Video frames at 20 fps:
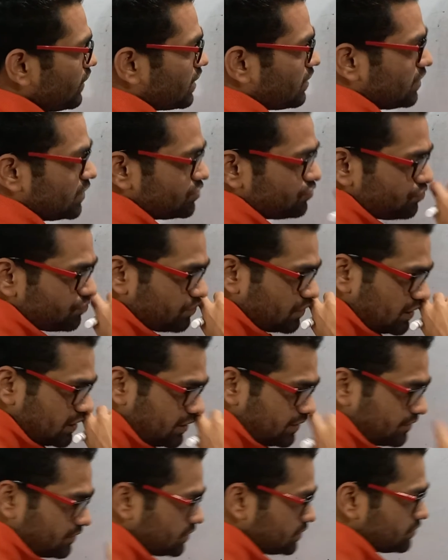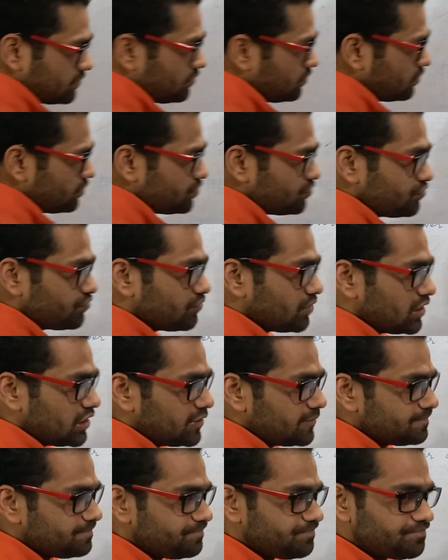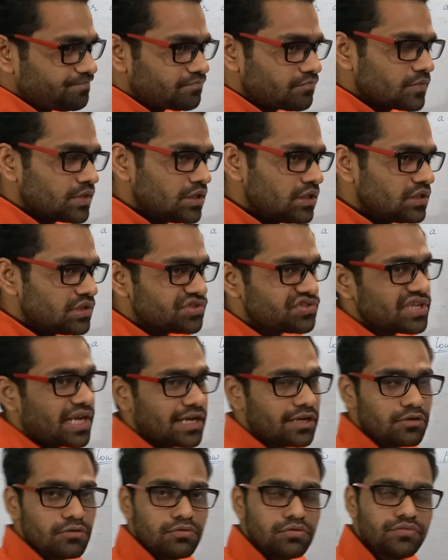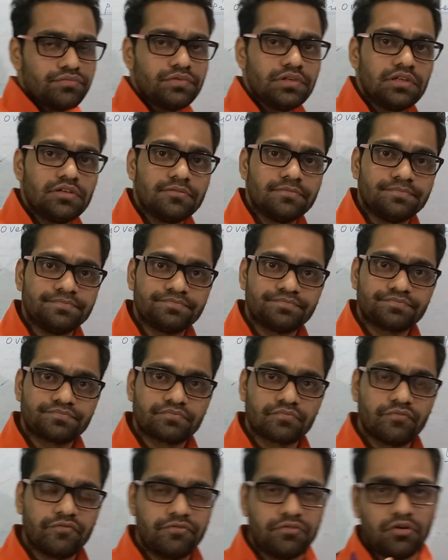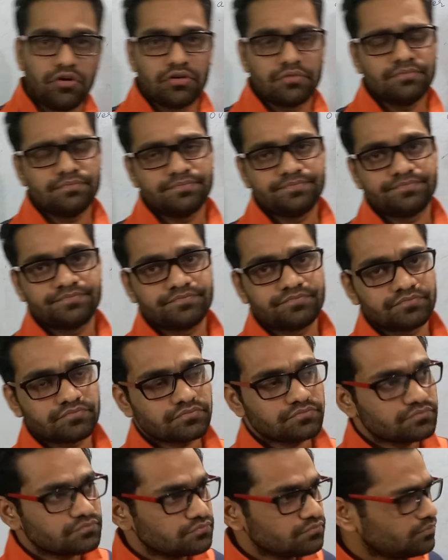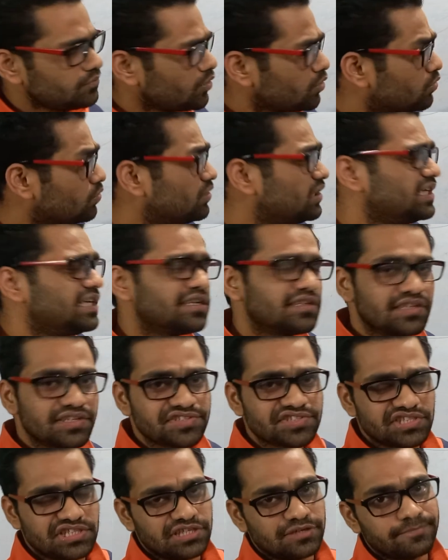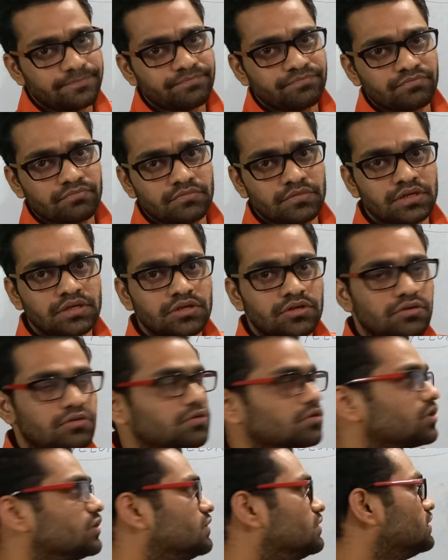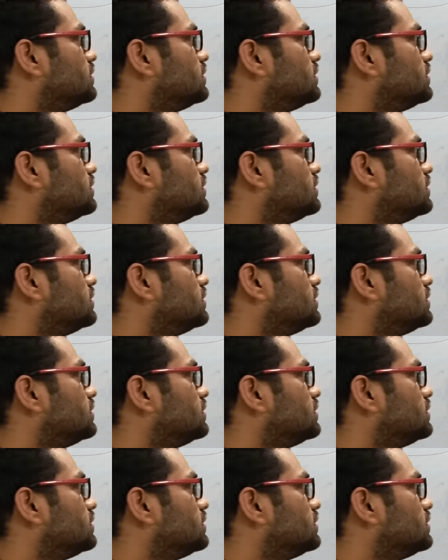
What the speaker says: Usually, not usually, cyclone will form only at the sea, okay.